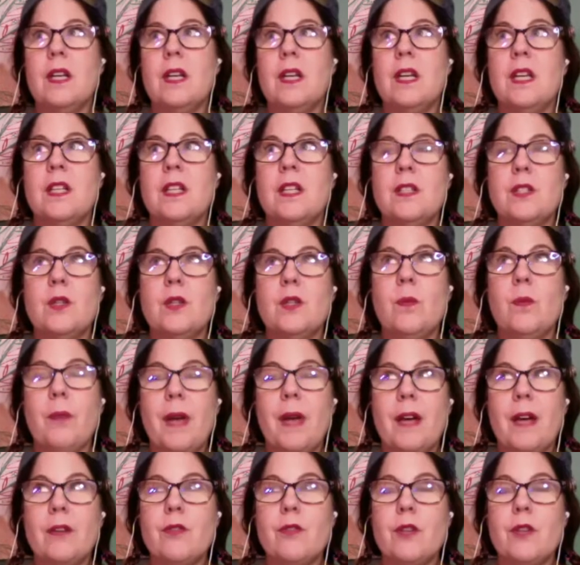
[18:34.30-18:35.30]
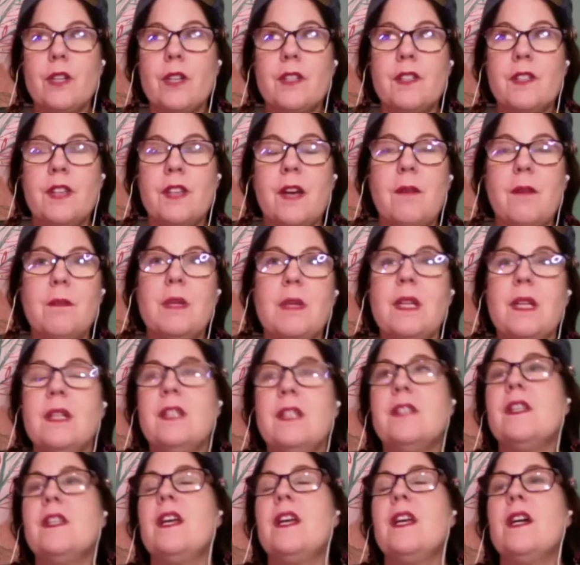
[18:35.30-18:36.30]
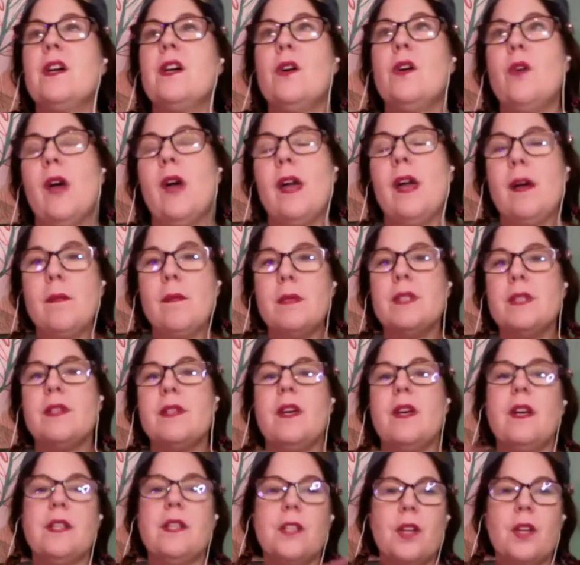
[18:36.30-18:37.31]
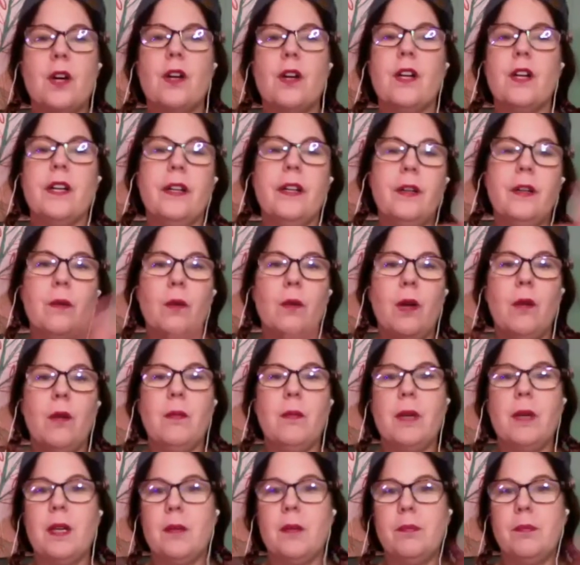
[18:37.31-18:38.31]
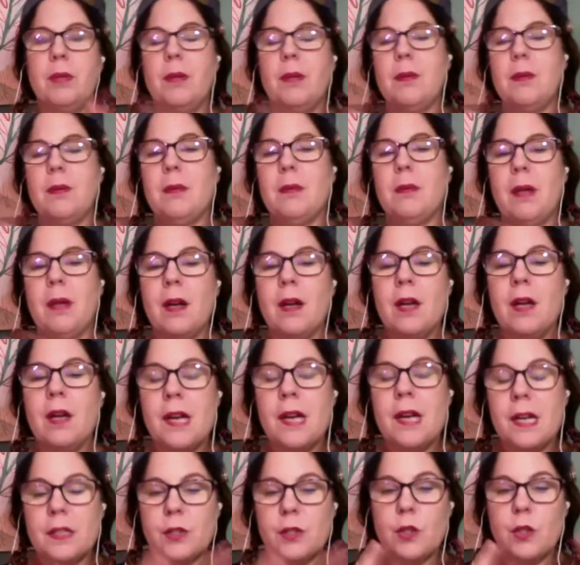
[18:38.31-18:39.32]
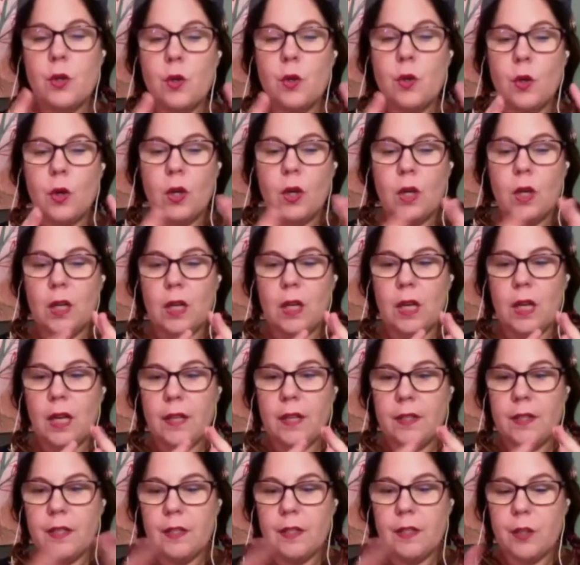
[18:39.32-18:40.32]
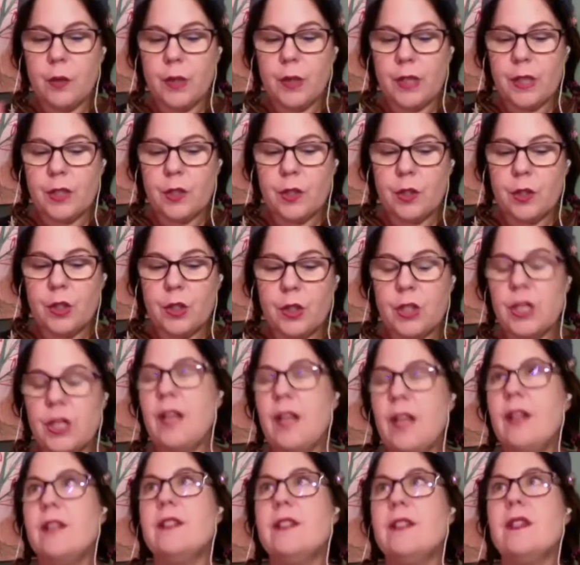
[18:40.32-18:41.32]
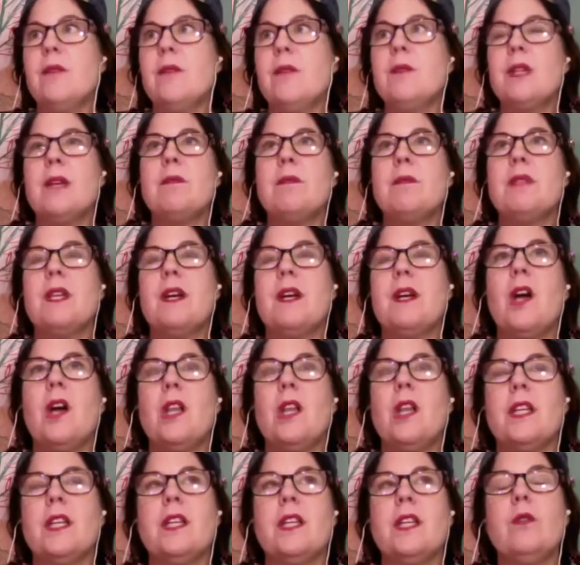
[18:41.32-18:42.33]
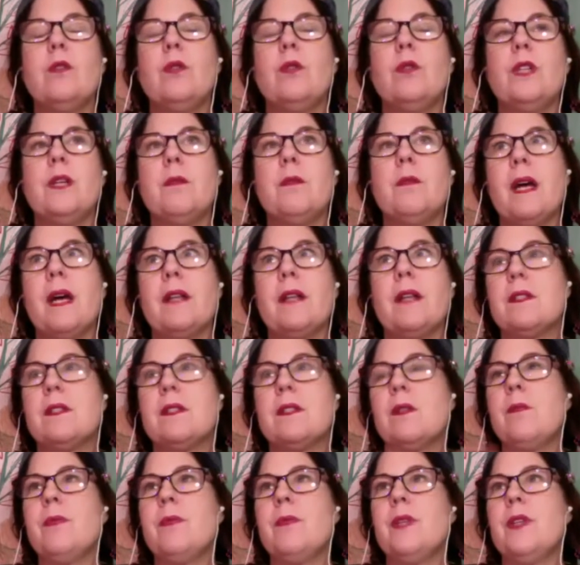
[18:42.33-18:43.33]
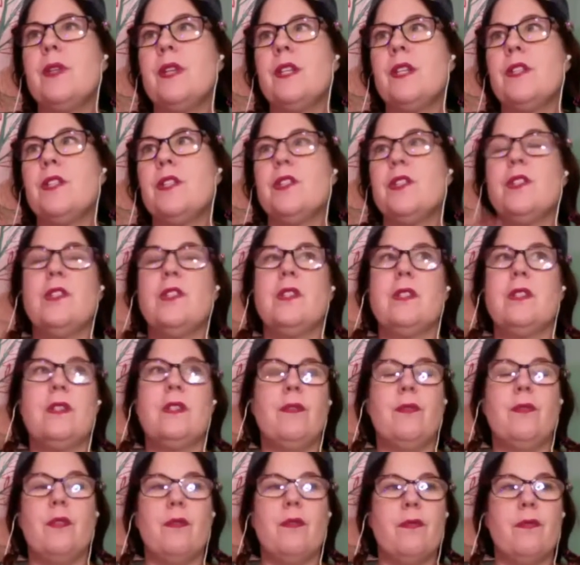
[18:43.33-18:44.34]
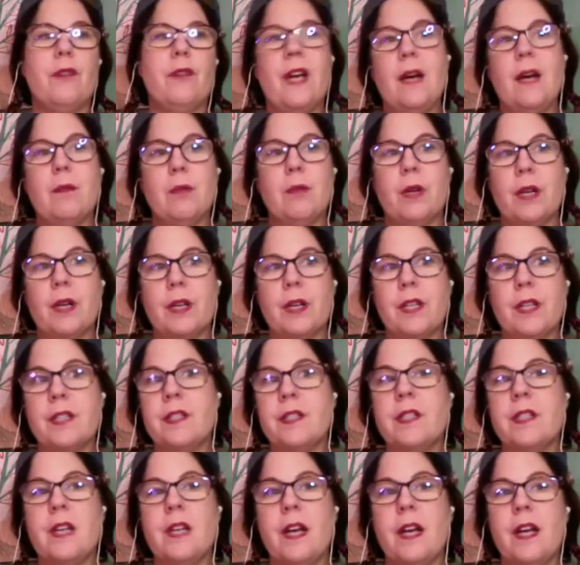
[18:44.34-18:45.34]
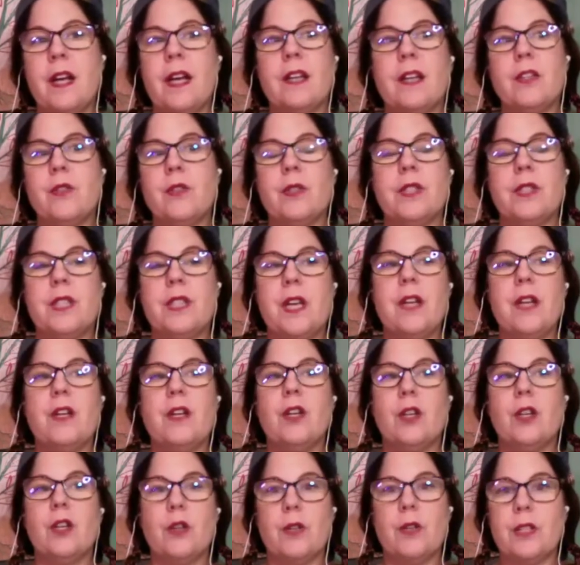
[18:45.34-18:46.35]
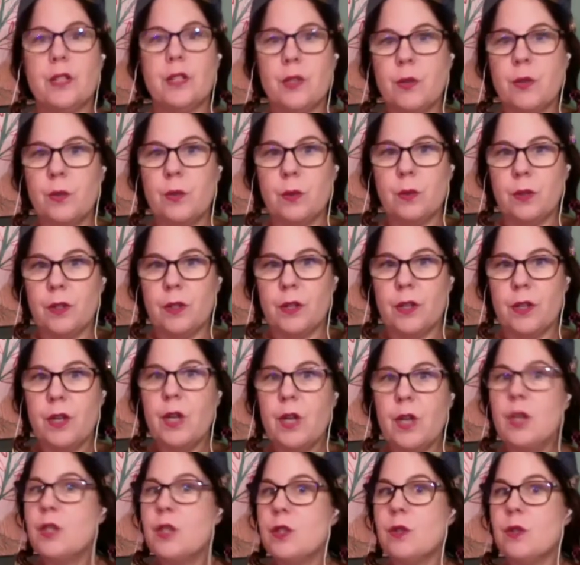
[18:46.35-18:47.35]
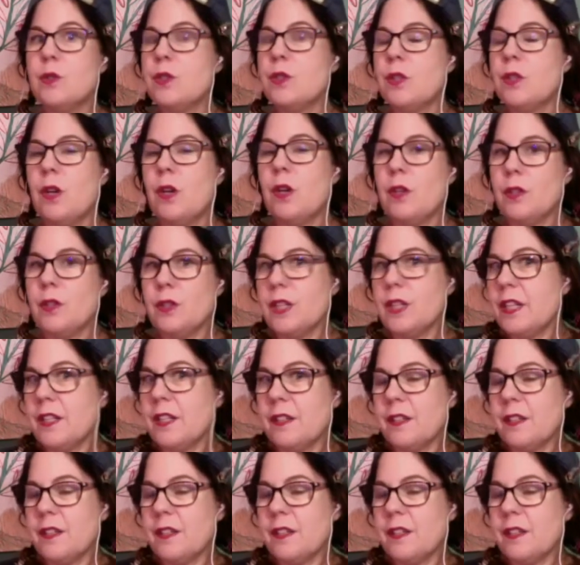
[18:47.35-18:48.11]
so Patrick sent me and he's like, oh, Amazon, Target, Walmart, blah, blah, blah. So I did a quick search and sometimes they call a cooling mat something that just is a different fabric. It's not actually 10 degrees cooler. So it's like,